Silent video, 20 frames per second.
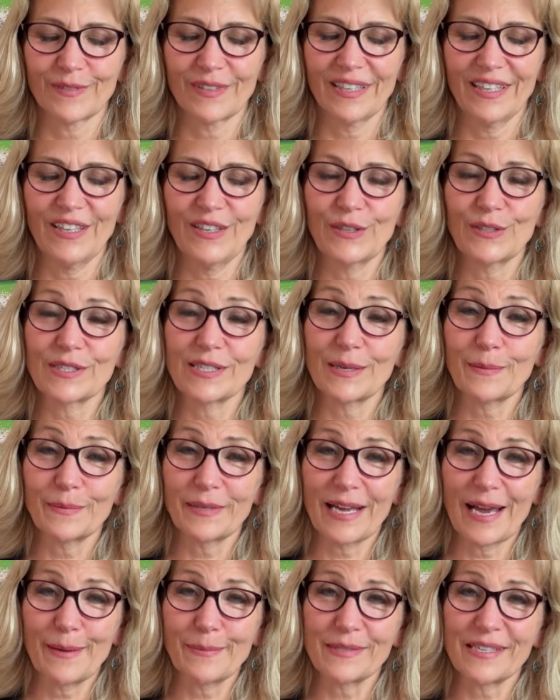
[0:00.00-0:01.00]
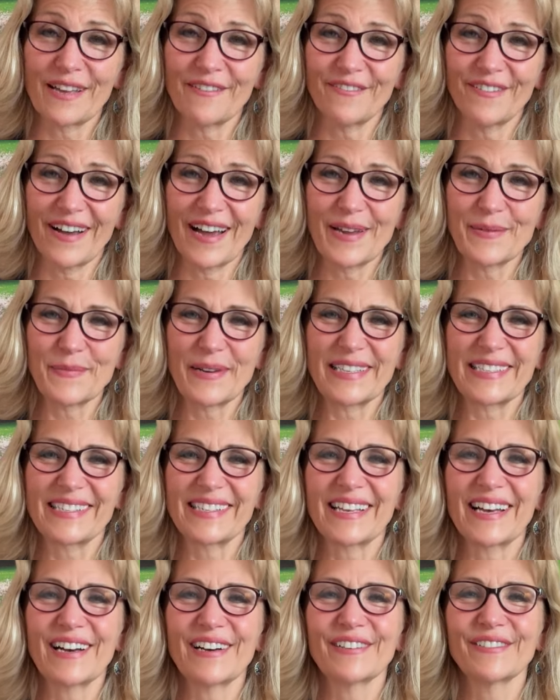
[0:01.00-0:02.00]
You know, sometimes I find
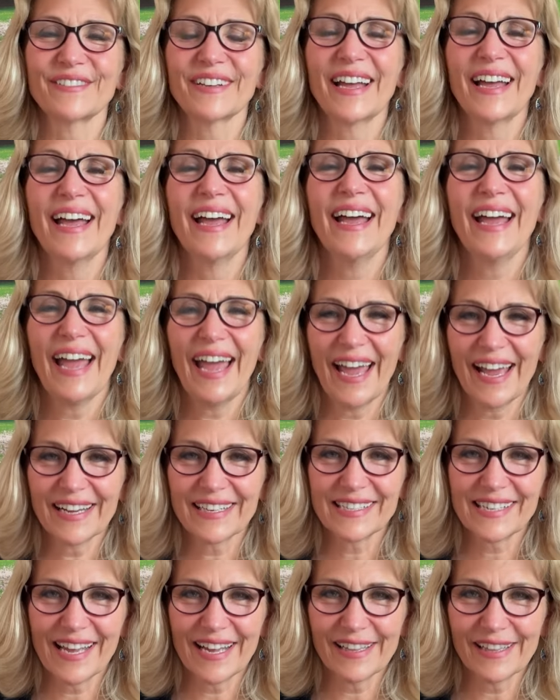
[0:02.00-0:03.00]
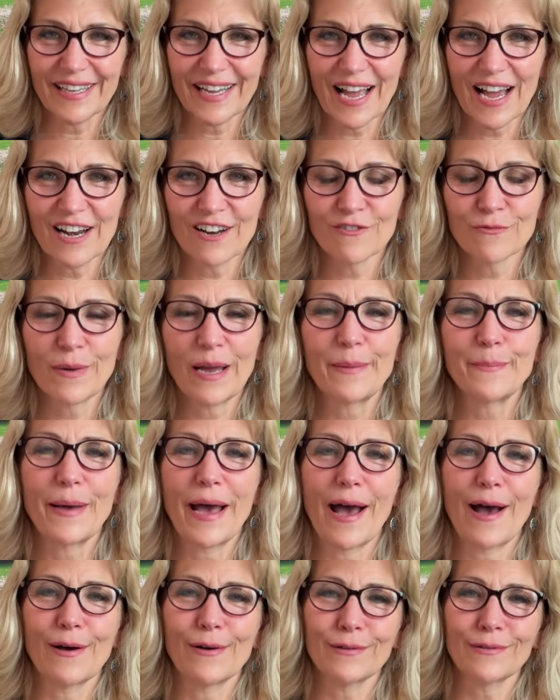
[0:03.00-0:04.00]
myself exhaling out of my
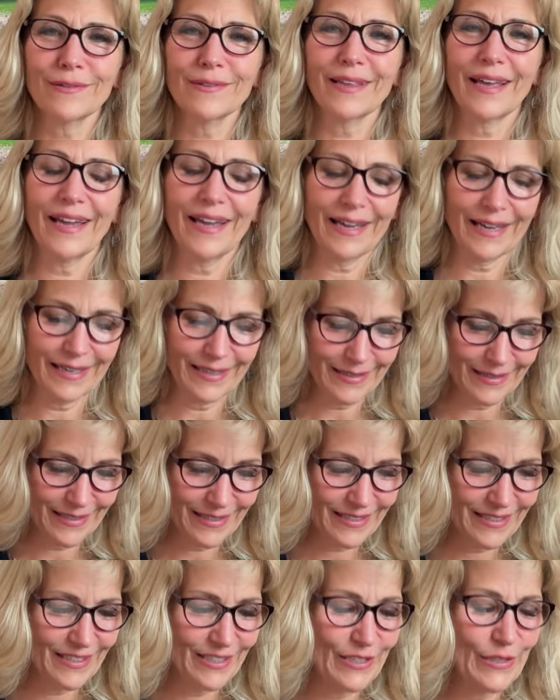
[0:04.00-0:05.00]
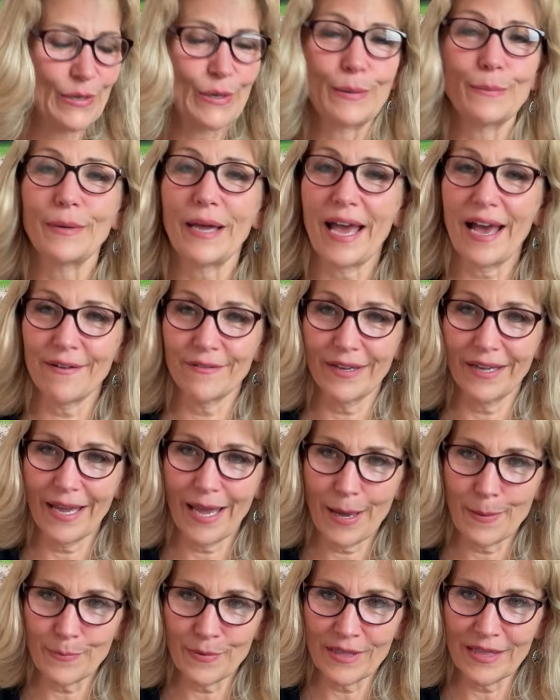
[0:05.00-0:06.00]
mouth and, you know, I'm having
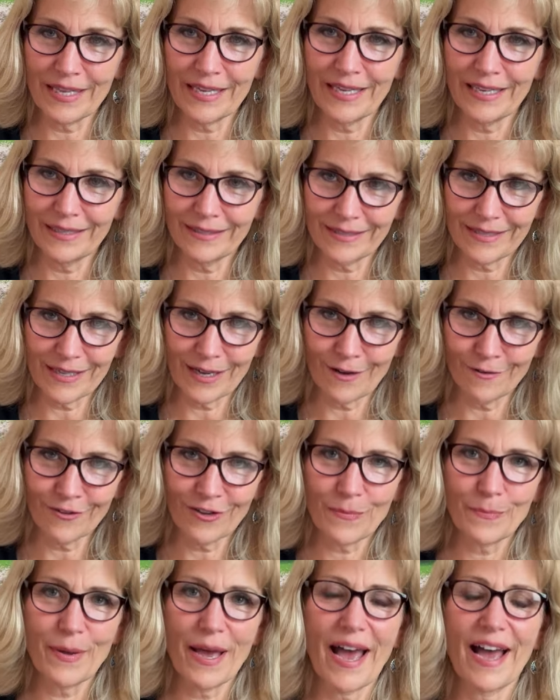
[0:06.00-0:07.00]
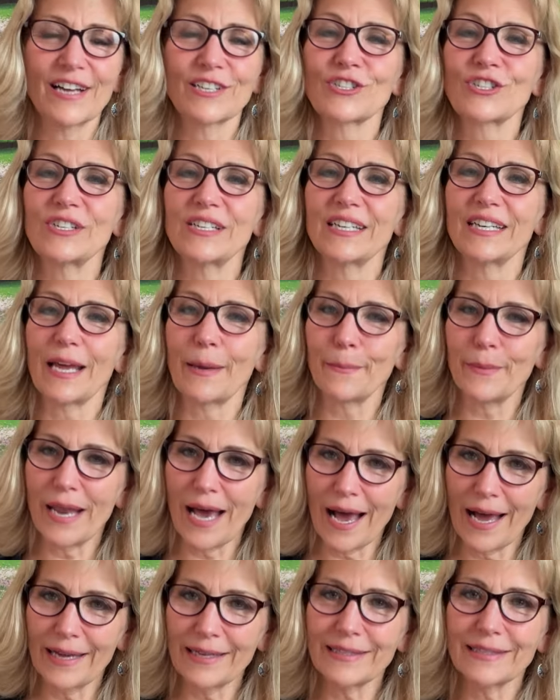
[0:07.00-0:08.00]
empathy and self-compassion and I'm
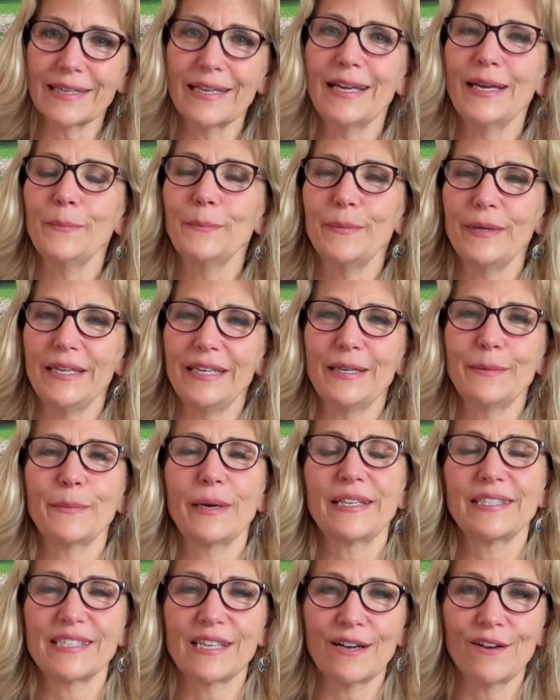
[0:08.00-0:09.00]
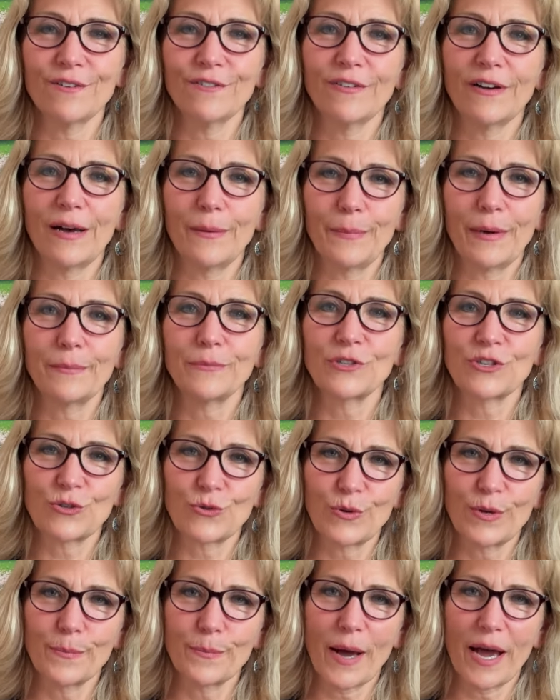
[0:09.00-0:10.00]
not beating myself up. I'm just
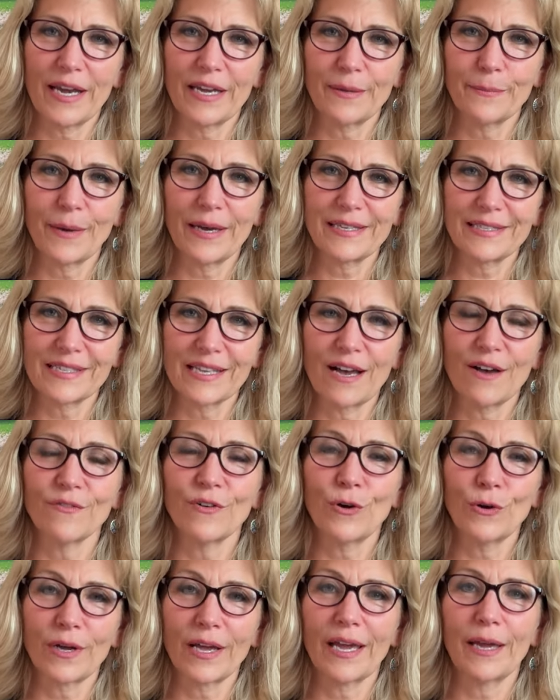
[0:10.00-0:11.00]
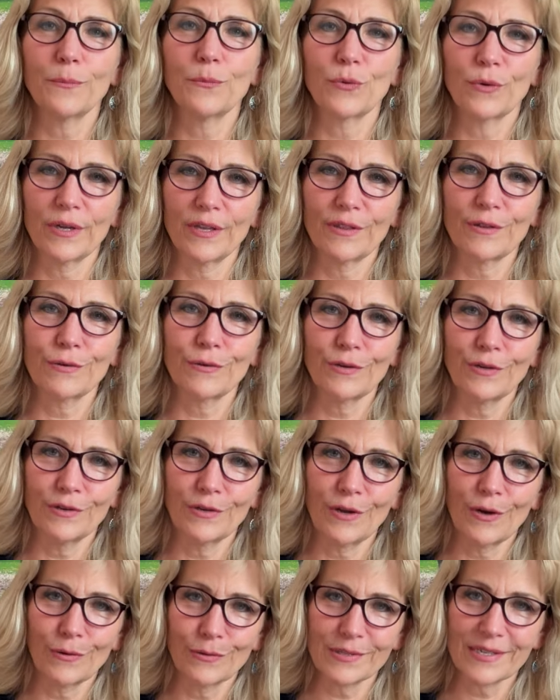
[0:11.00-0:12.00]
reminding myself, okay, breathe through your
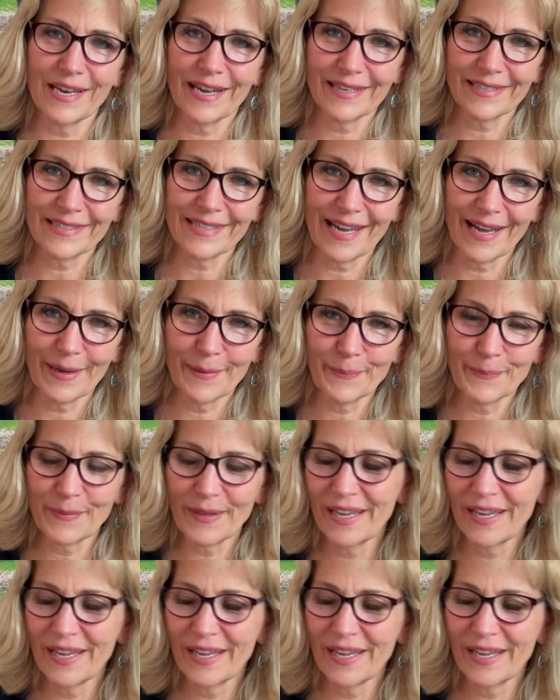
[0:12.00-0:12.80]
nose next time.